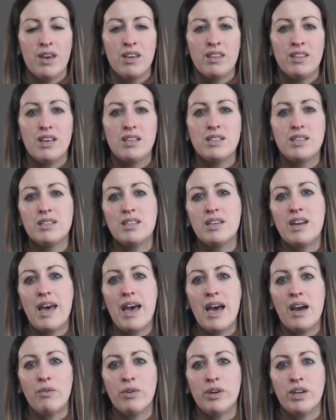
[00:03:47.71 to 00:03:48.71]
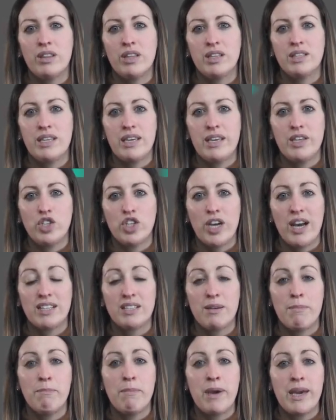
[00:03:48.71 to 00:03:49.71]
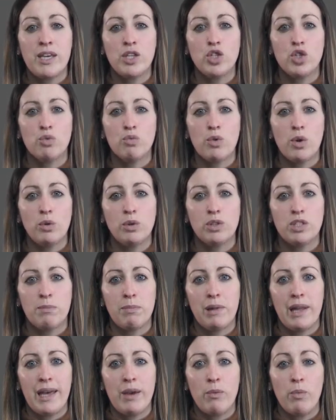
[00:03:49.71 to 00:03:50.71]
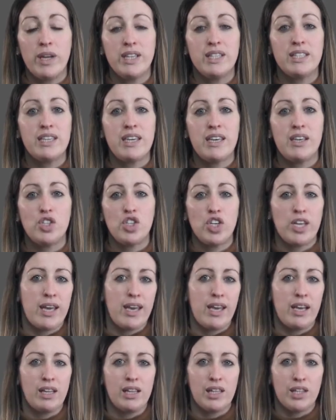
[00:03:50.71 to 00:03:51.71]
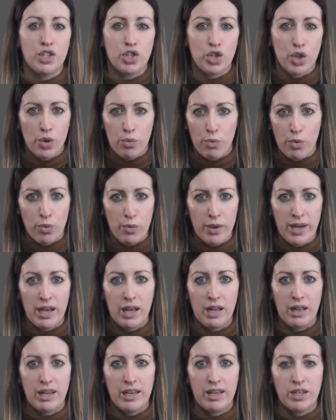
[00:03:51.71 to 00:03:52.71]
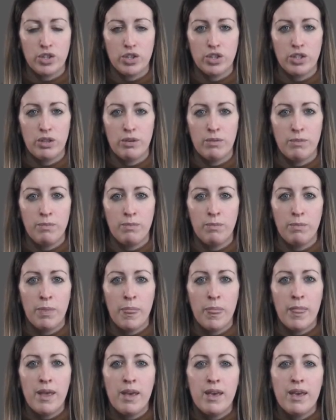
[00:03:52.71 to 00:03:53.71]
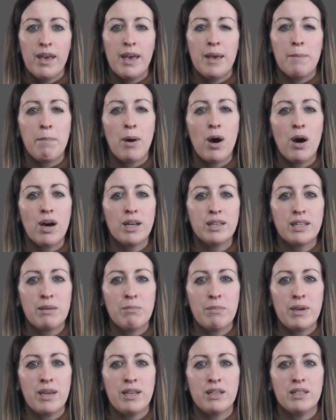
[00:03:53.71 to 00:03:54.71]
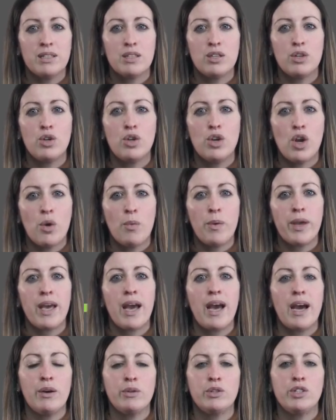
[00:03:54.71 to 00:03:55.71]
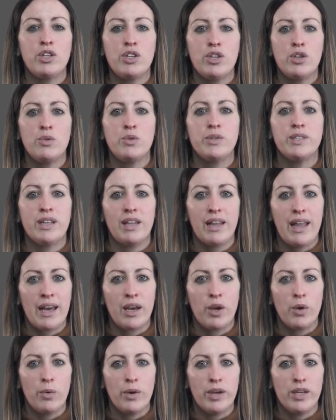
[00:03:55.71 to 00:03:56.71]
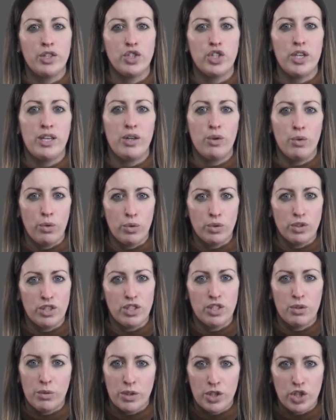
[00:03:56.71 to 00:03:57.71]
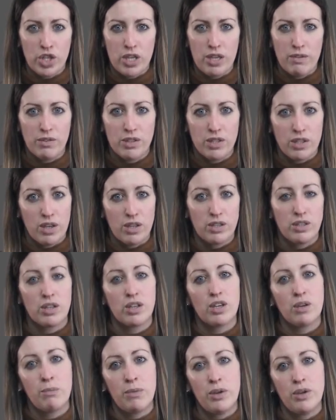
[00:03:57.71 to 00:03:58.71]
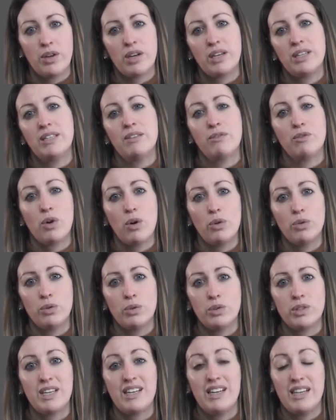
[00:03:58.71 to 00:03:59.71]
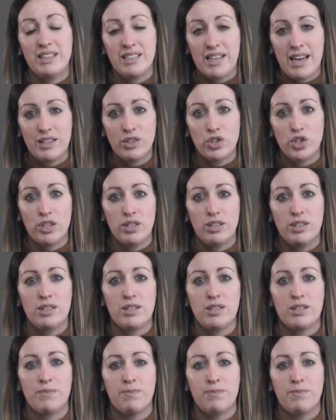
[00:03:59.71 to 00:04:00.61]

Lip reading: This is an area the teacher has a major role to play when teaching English through English. It partly means knowing how to use the language in order to achieve certain communicative goals and intentions.